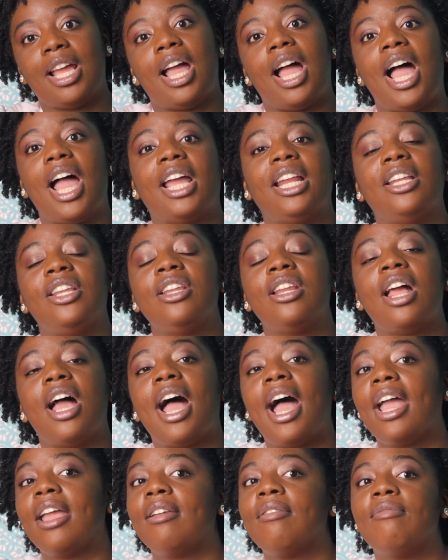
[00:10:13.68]

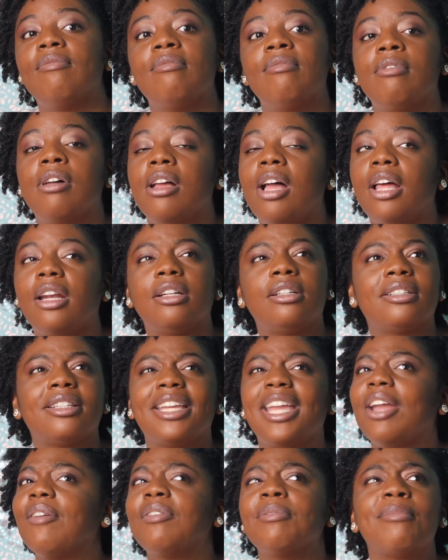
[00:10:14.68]
I
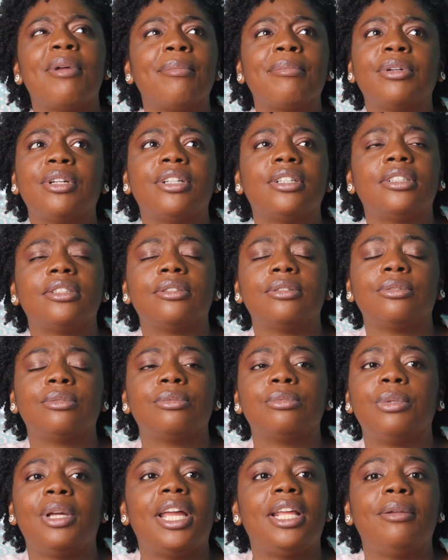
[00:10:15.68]
can't remember
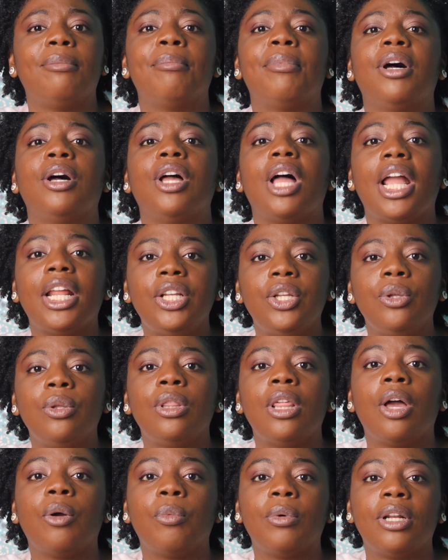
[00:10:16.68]
when, but I knew
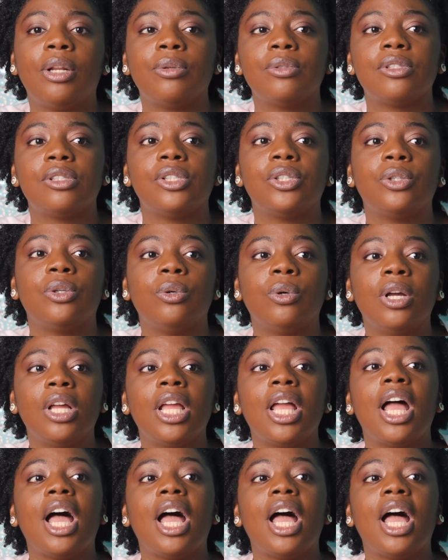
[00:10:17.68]
that when I was little,